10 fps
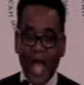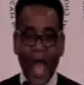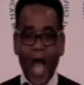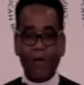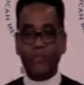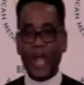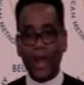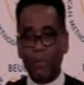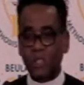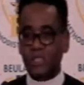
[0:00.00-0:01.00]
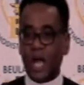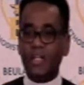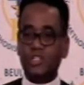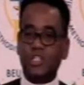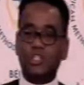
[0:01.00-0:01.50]
our neighbor is
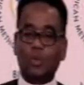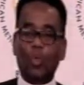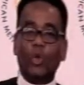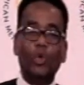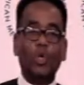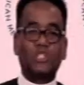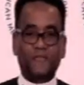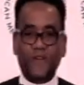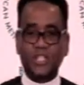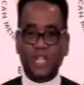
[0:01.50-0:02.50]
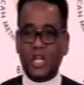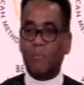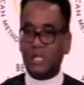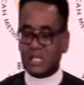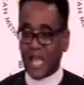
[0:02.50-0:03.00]
not just the one who is physically
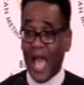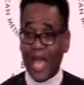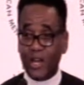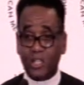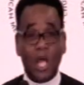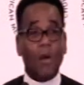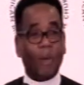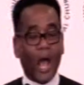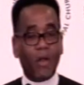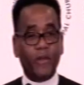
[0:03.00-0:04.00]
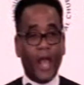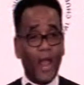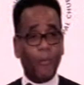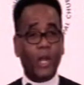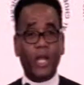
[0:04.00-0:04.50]
beside us, but our
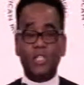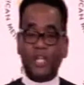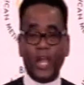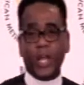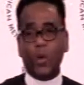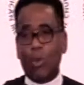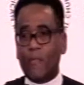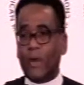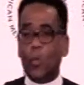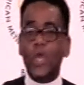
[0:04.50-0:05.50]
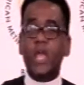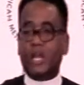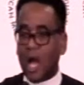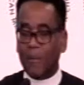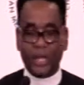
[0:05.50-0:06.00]
neighbor is anyone that we
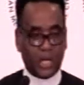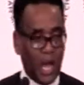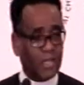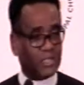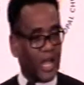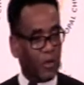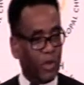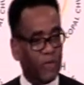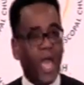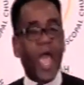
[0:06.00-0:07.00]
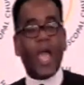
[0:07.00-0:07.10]
come in contact with and